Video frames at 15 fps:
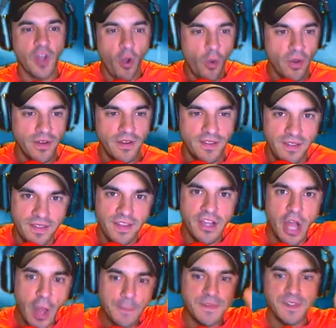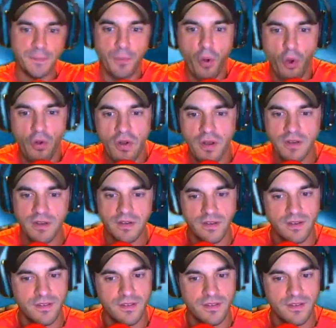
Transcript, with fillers: going, the cups of porn.